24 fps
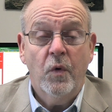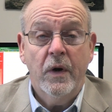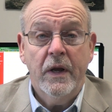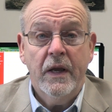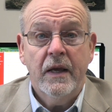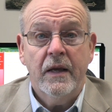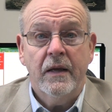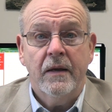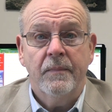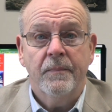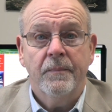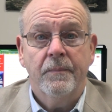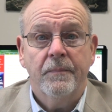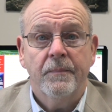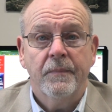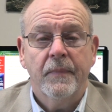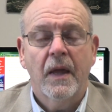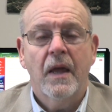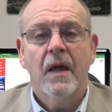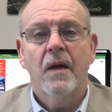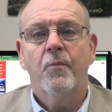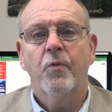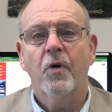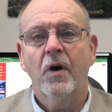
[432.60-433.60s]
we.
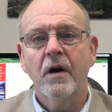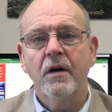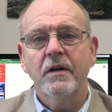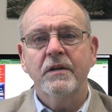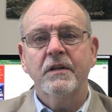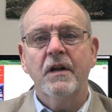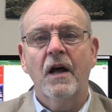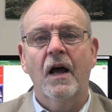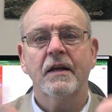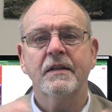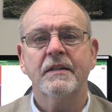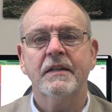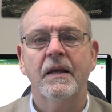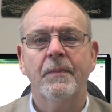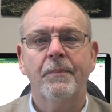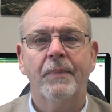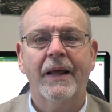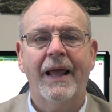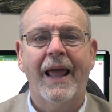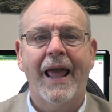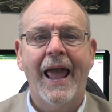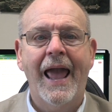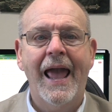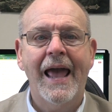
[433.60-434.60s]
Prayer is not
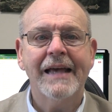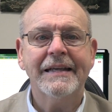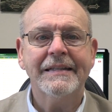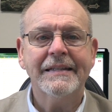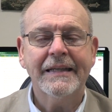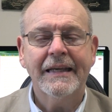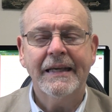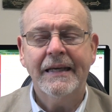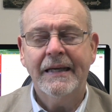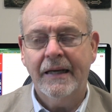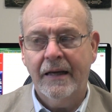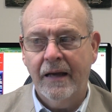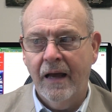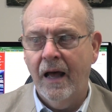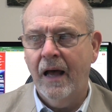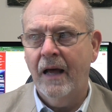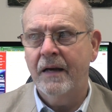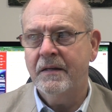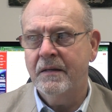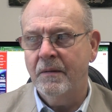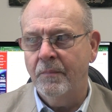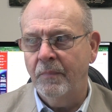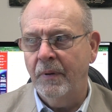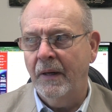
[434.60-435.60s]
simply asking
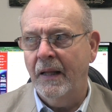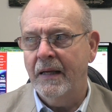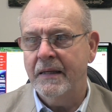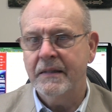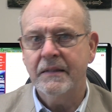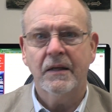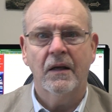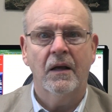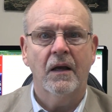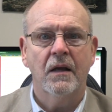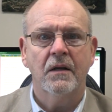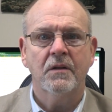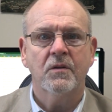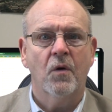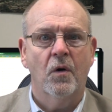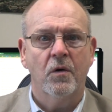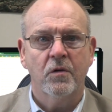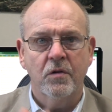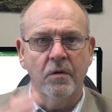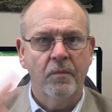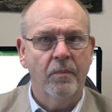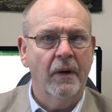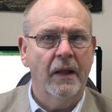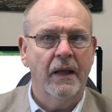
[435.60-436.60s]
God to bless us or
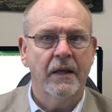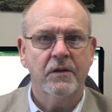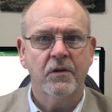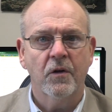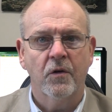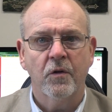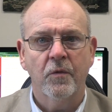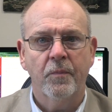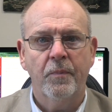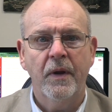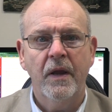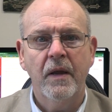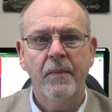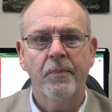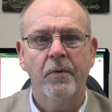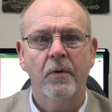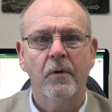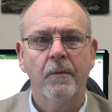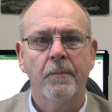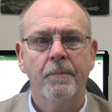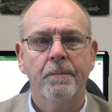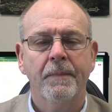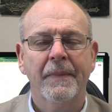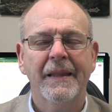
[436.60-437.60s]
to bless other
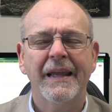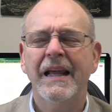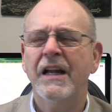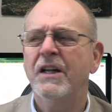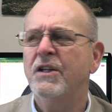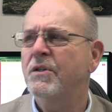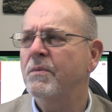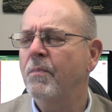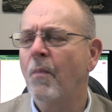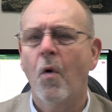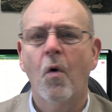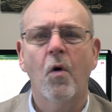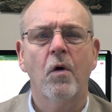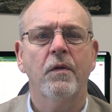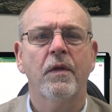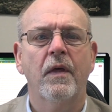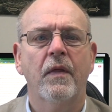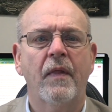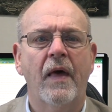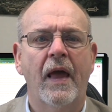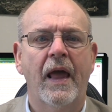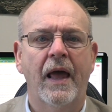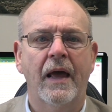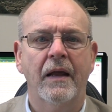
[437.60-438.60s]
people. It's more
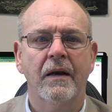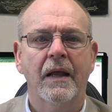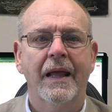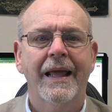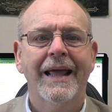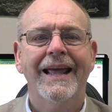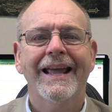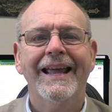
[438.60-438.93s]
than that.